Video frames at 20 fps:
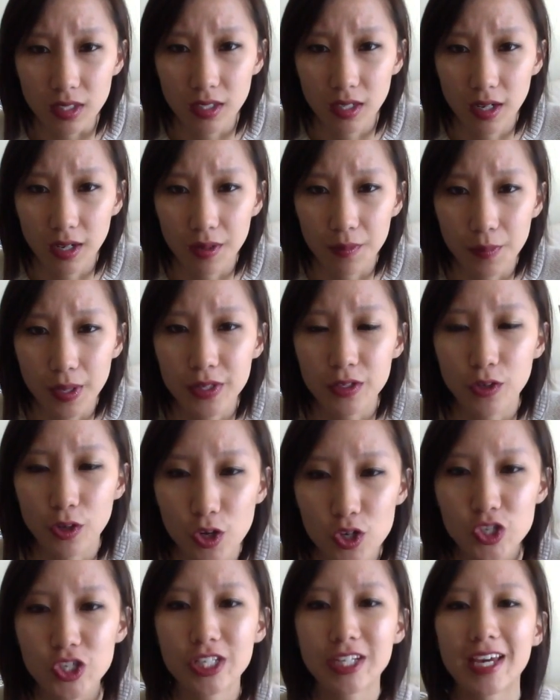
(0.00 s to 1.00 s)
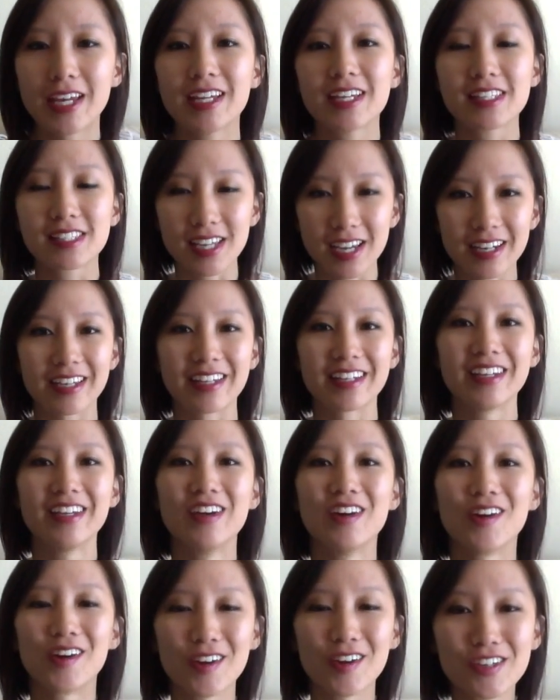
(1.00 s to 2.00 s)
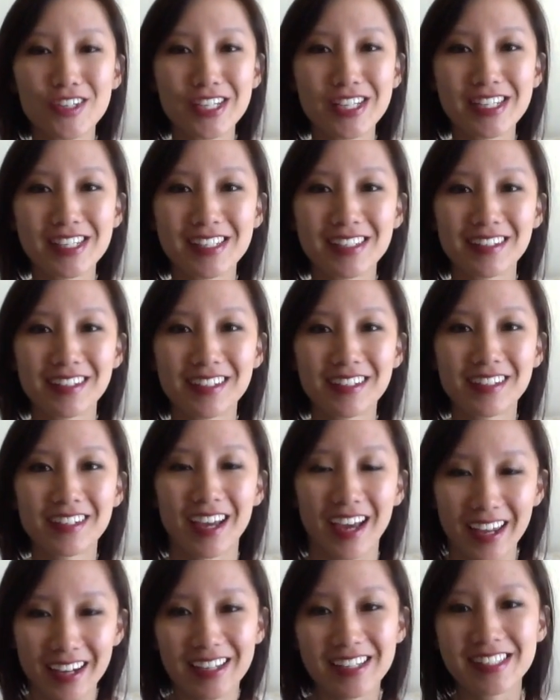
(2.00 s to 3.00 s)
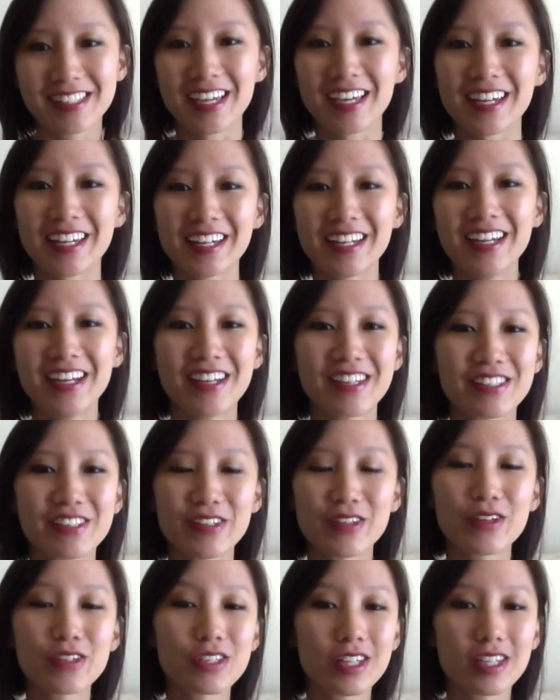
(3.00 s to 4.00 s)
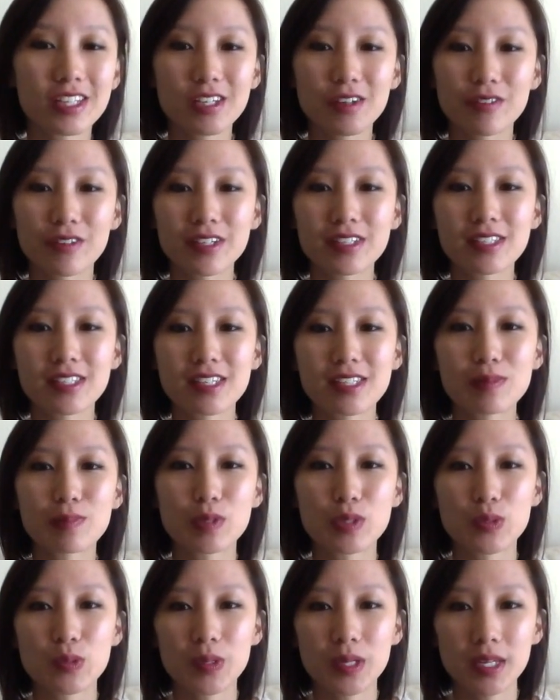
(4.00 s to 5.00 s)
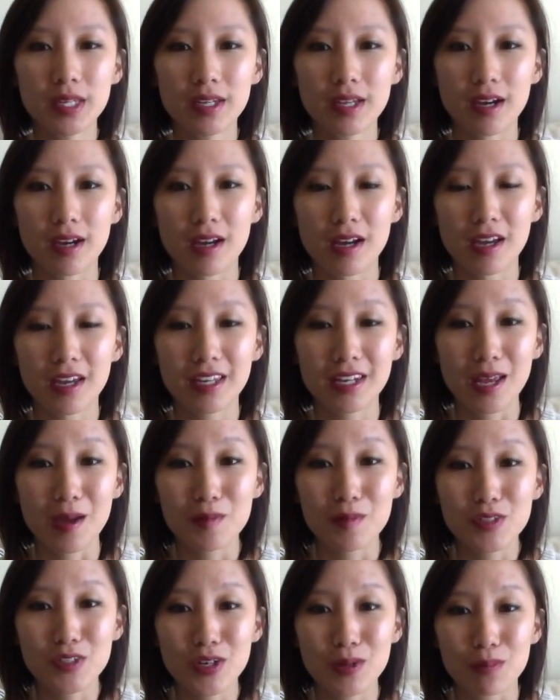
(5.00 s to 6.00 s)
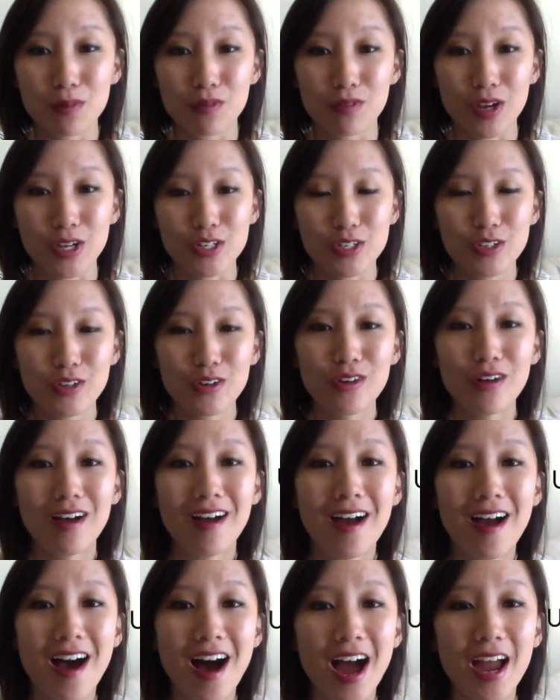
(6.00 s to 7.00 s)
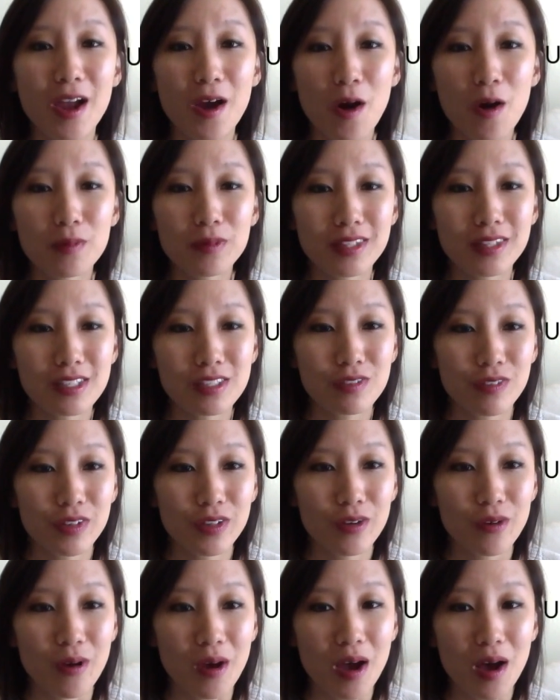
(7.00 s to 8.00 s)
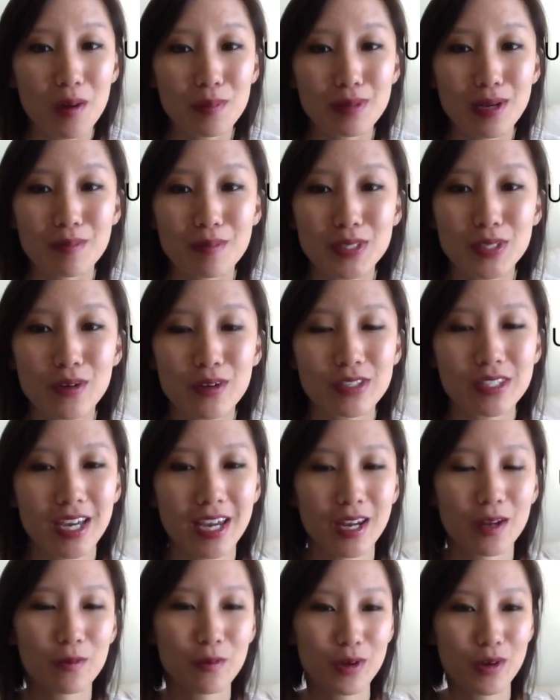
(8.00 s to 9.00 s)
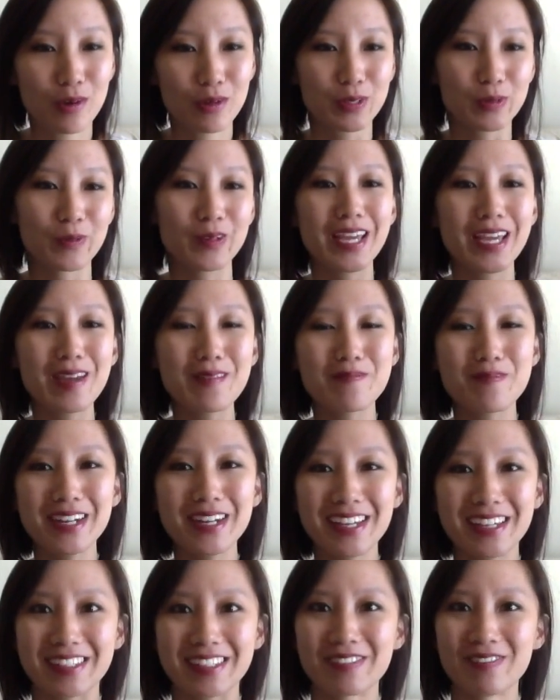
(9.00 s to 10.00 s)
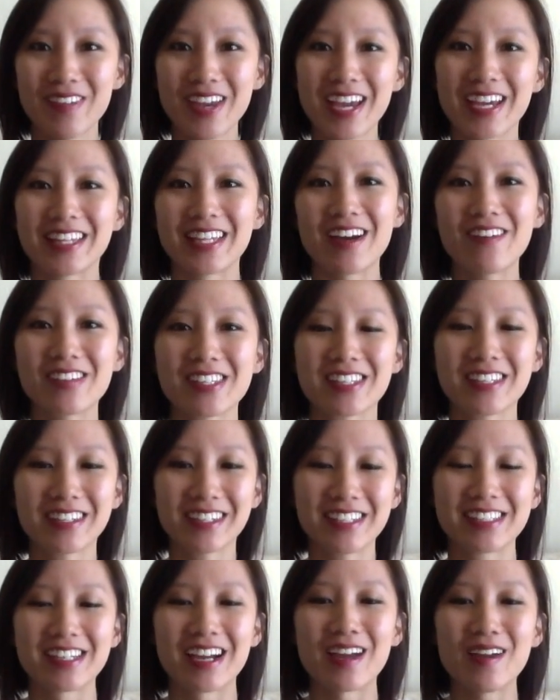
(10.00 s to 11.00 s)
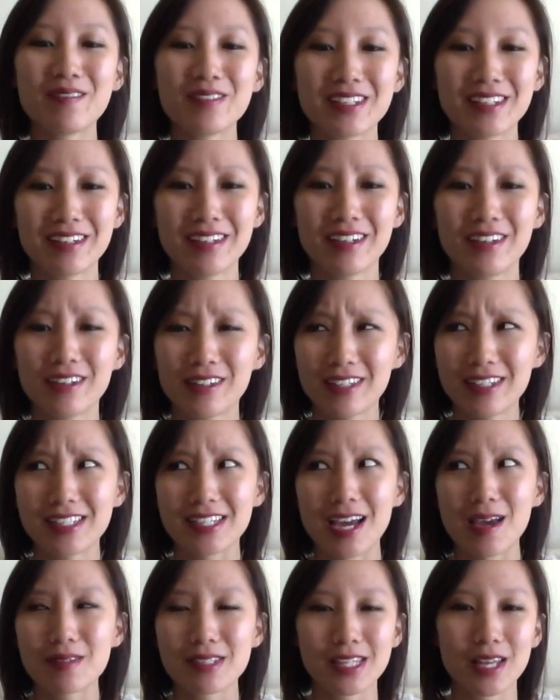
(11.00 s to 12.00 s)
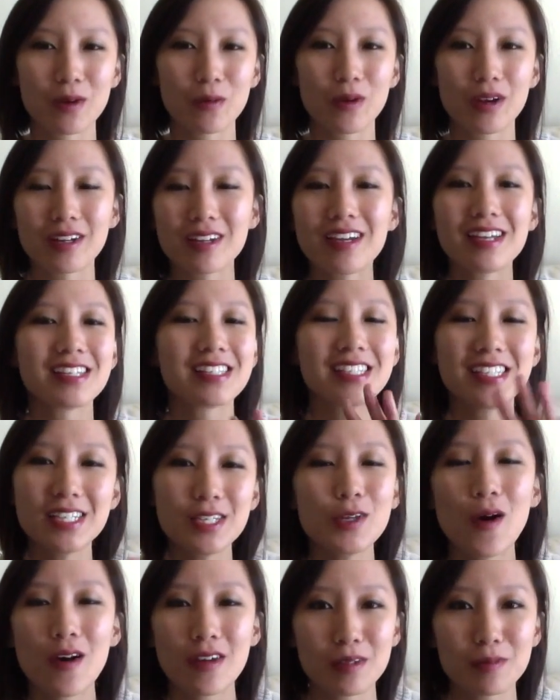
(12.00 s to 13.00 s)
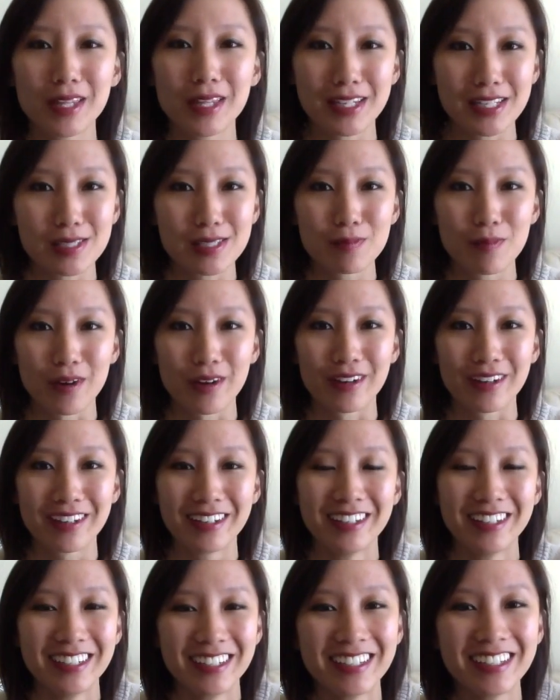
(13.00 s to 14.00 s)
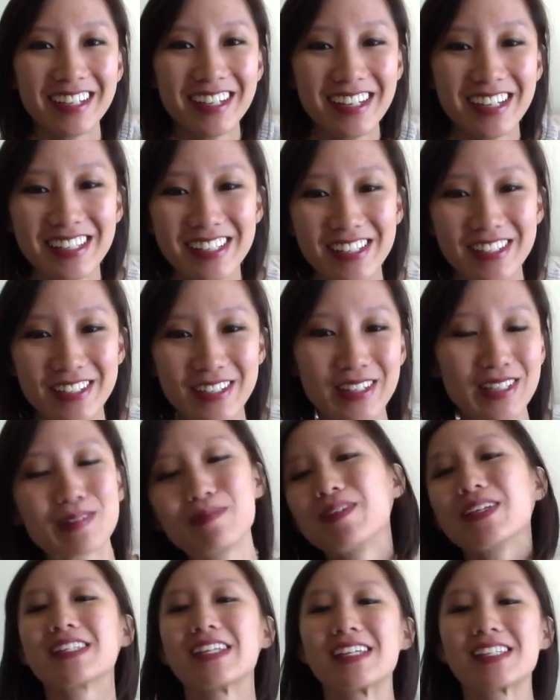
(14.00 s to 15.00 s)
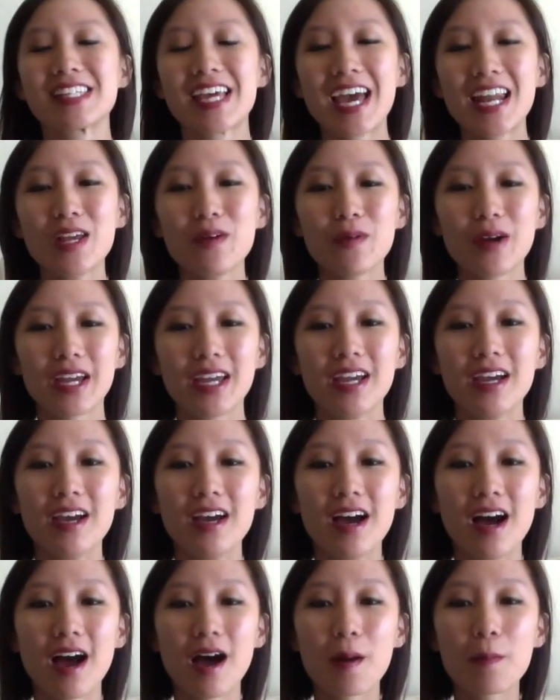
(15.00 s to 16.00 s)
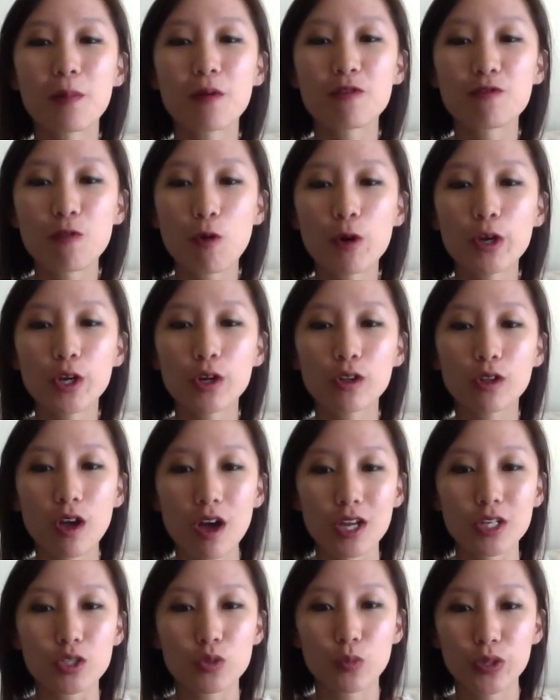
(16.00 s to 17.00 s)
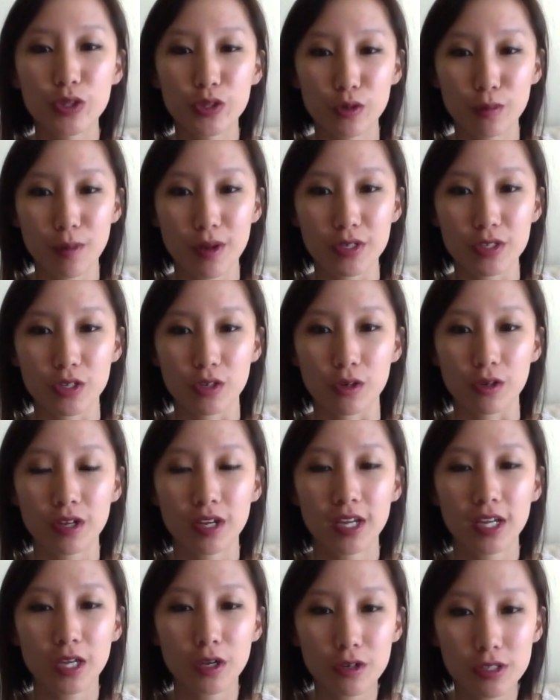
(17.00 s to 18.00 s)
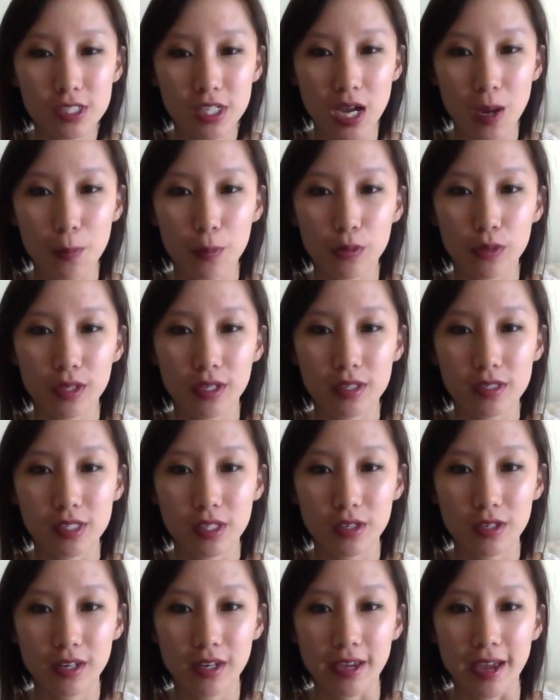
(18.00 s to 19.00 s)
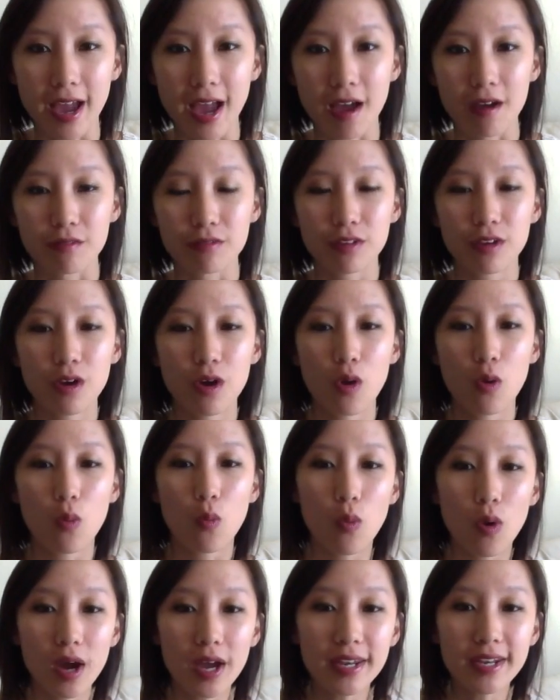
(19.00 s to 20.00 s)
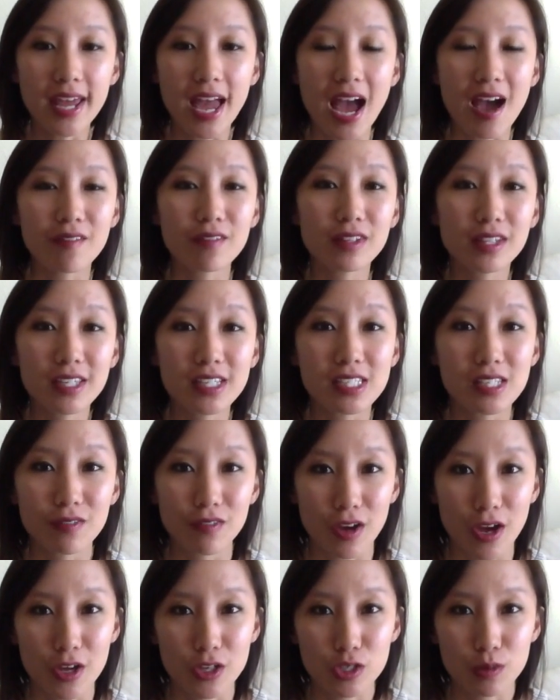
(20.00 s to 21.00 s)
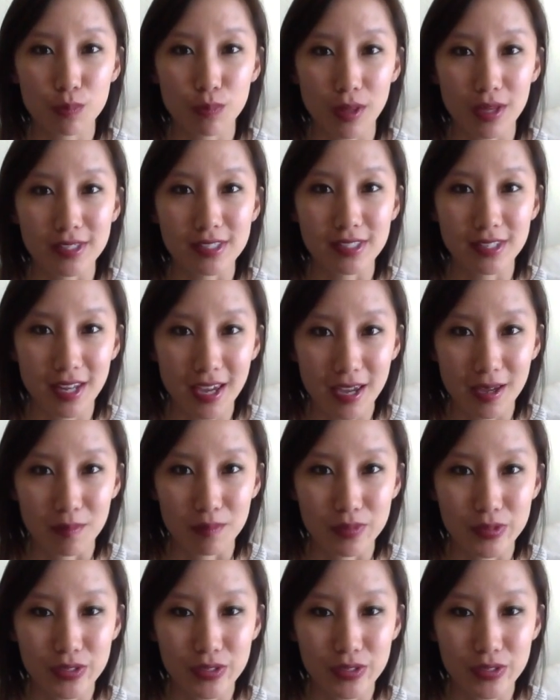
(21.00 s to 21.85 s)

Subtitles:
And they're urgent and excited. Urgent and excited. So those are the differences between an amateur and a professional. I hope that this video helped, and I'm so excited. Woo, 28 minutes. Man, that was goodly timed. Goodly timed, is that a word? See, you don't have to be that smart to do this business. Anyway, before your launch with your mentor, here's a couple things that you need to have. 1, have a list of 100+ names.